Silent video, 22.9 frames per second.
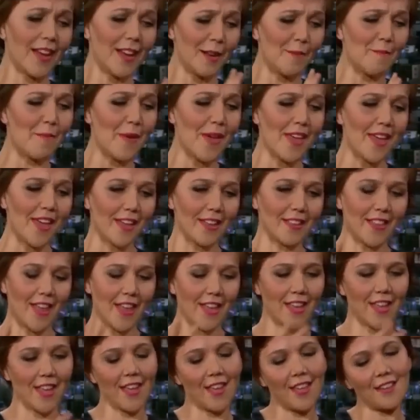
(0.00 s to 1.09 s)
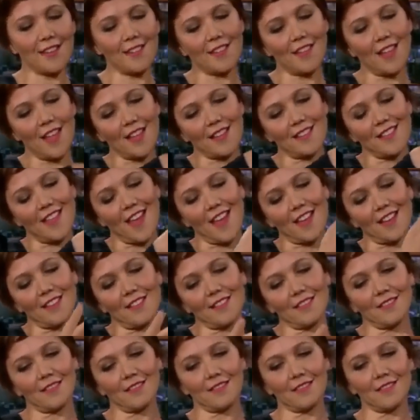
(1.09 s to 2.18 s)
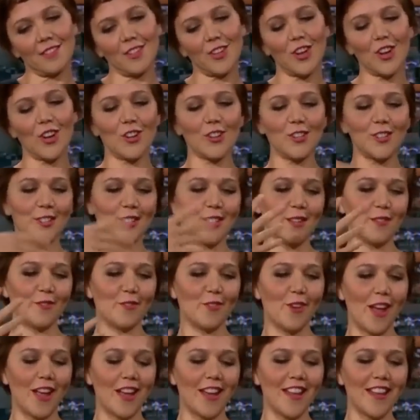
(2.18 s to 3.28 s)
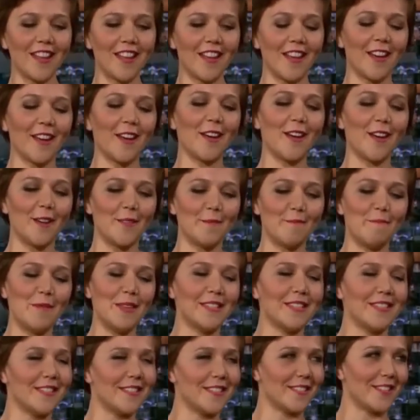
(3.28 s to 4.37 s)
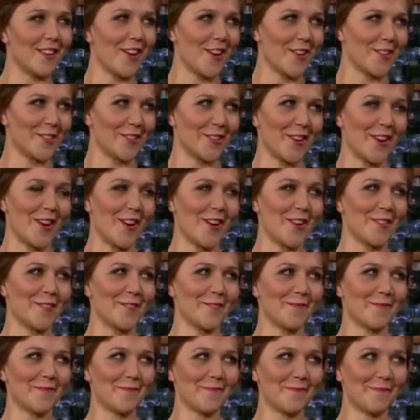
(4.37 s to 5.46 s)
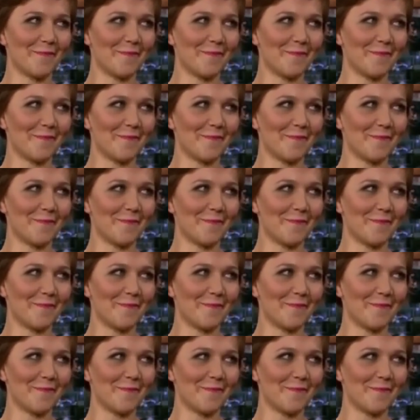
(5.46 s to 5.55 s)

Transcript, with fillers: kind of big, like in like that cursive writing, Mrs. Sarsgaard.